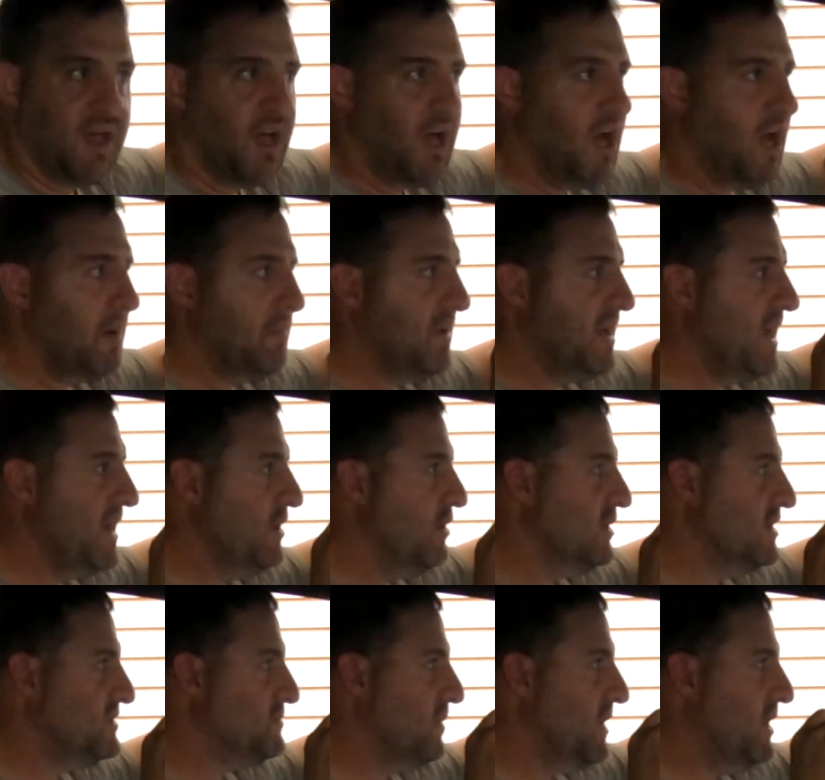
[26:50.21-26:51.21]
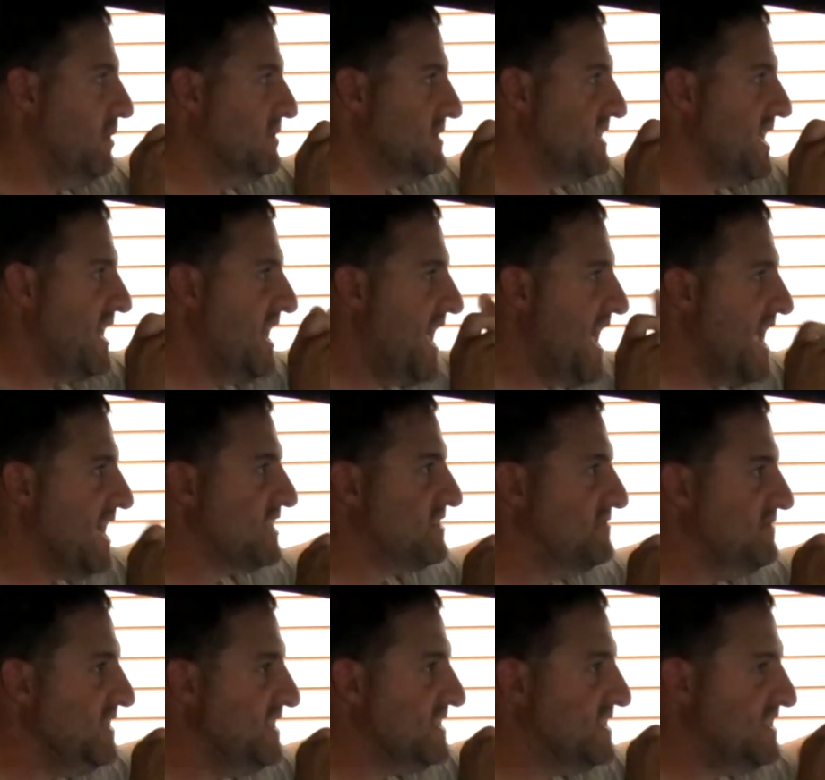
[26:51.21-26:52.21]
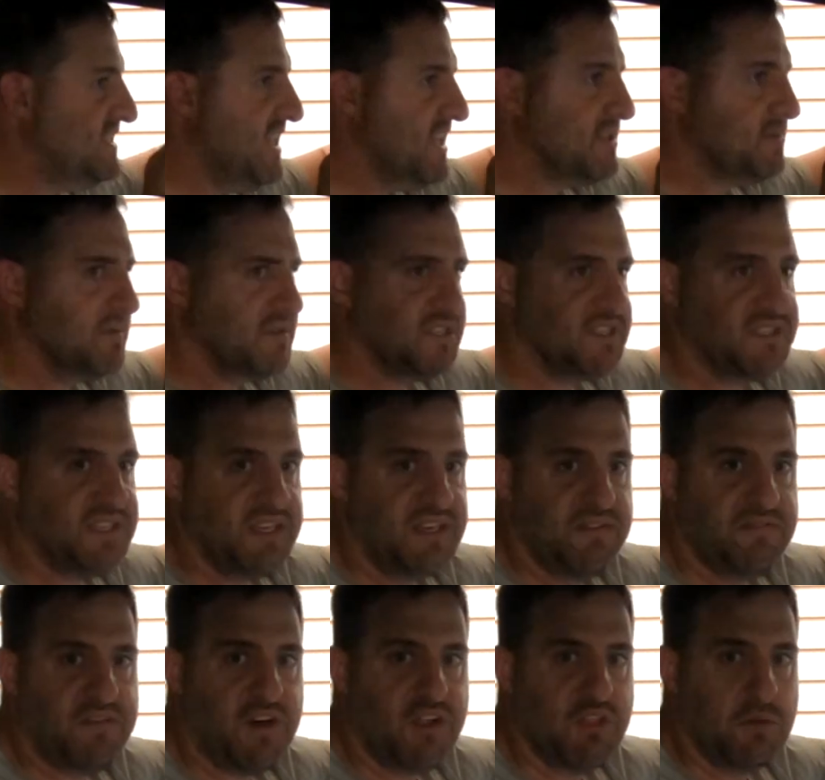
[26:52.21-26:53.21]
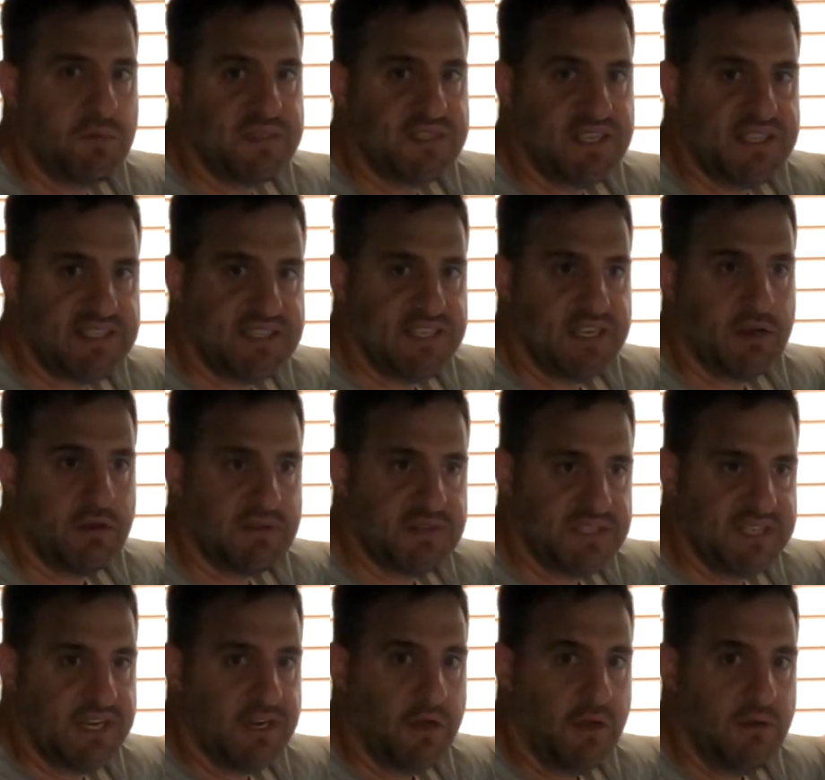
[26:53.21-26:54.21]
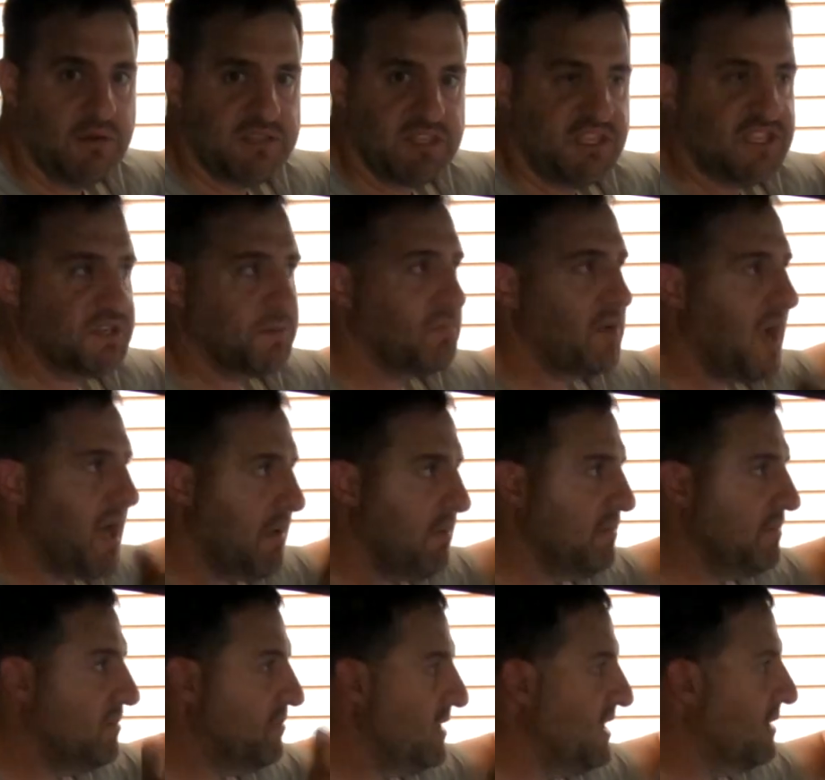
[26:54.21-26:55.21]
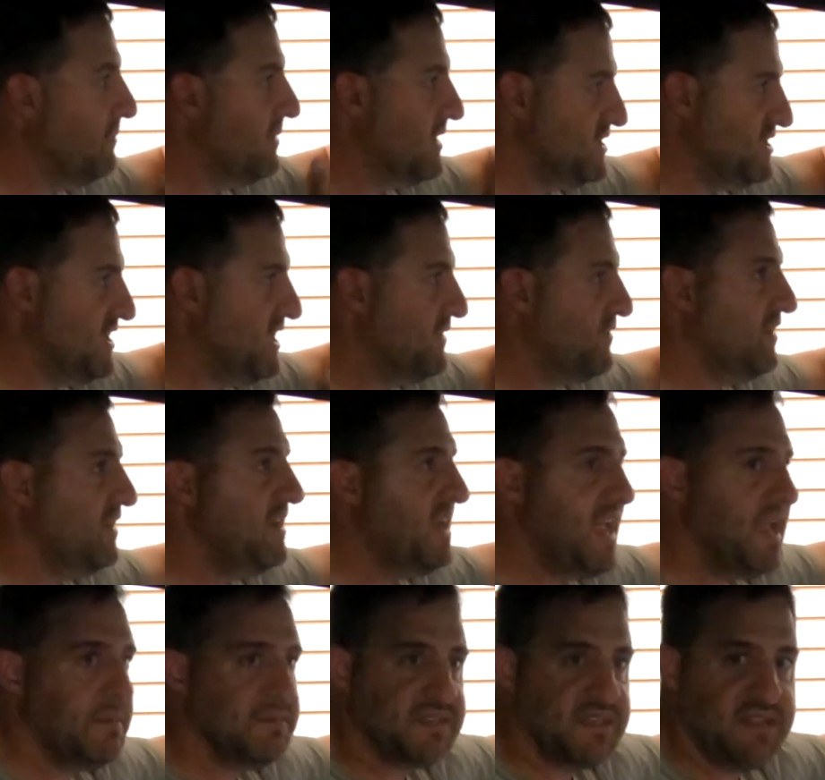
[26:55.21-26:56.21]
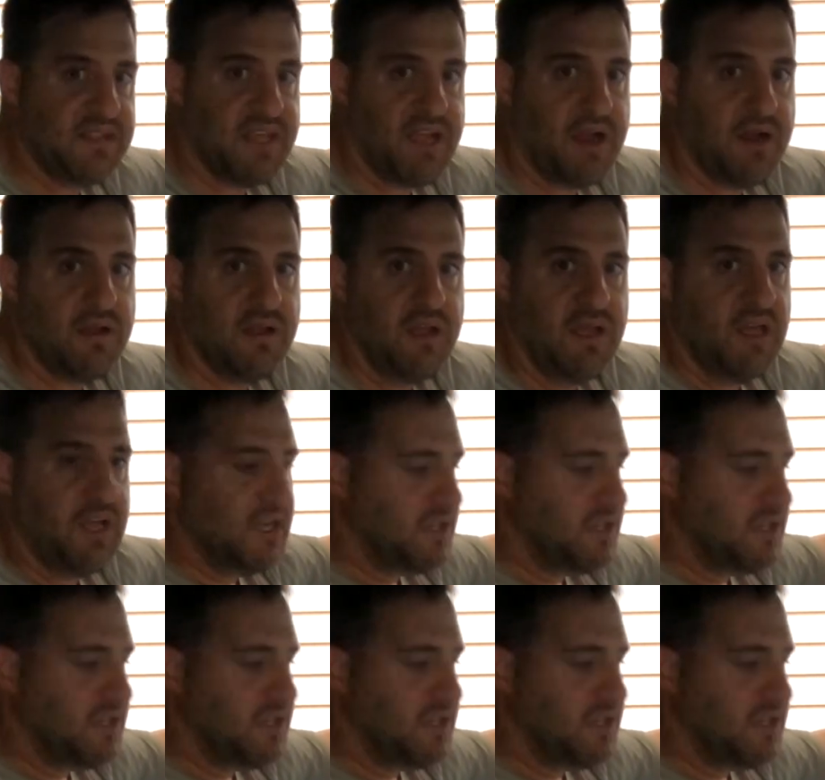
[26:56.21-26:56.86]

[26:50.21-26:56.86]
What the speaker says: But I noticed when it was at XV6, which is the default, it was at 00. So there's probably a bunch of different names in there.